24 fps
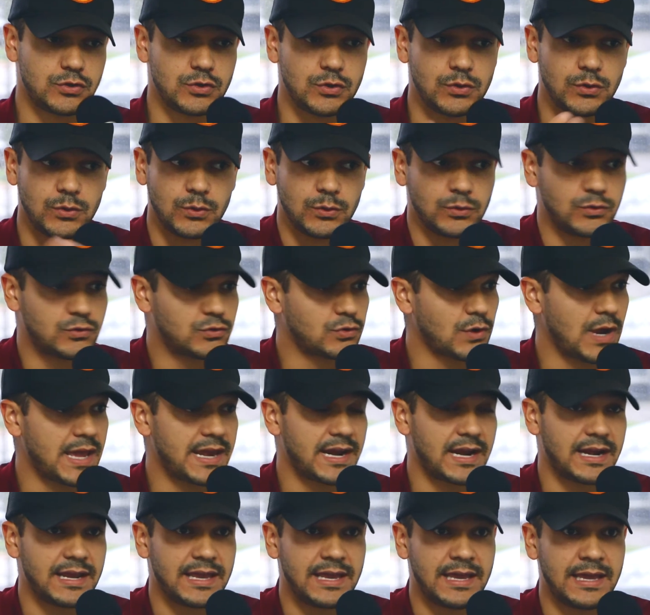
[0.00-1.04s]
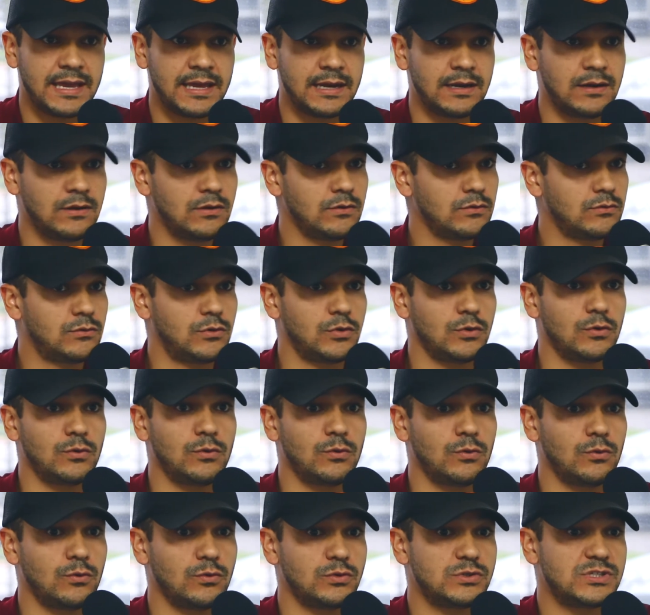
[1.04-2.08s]
To trade it in,
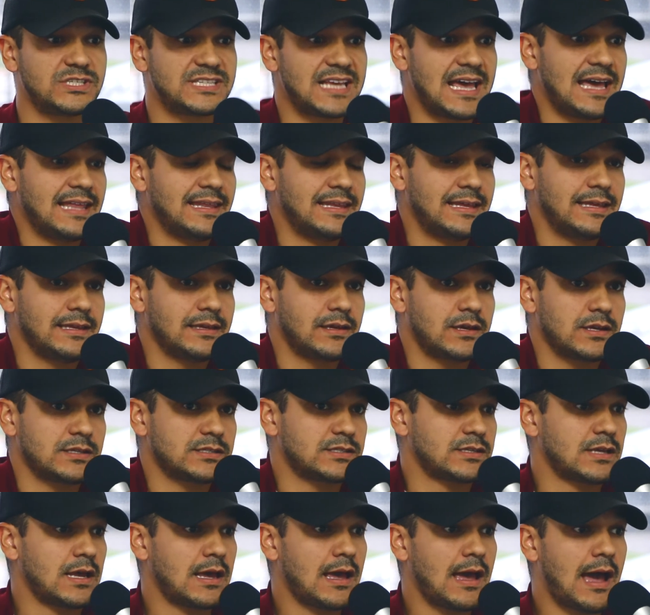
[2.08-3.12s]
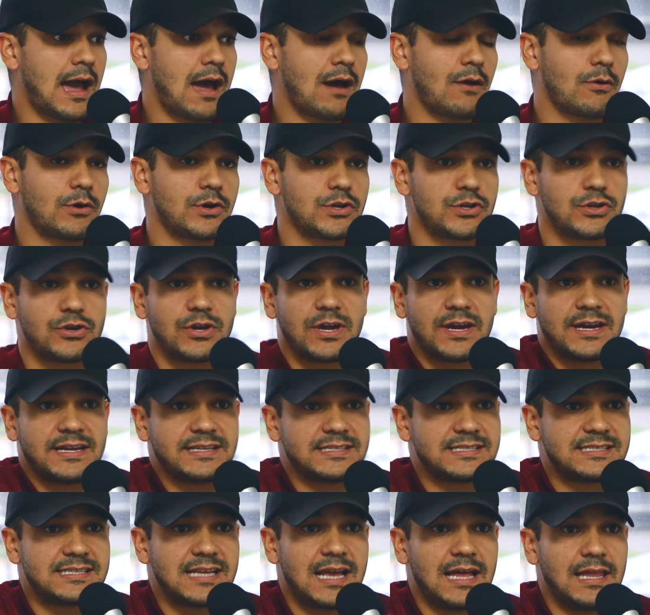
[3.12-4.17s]
to sell it, because how are you
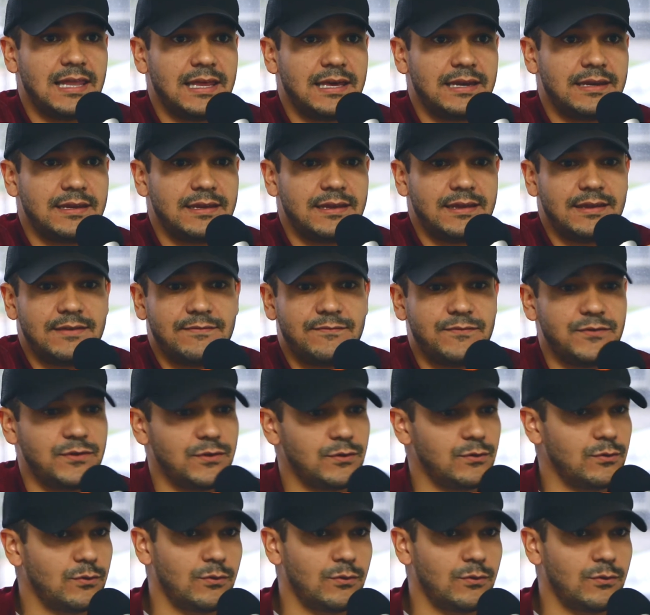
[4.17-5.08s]
gonna sell it if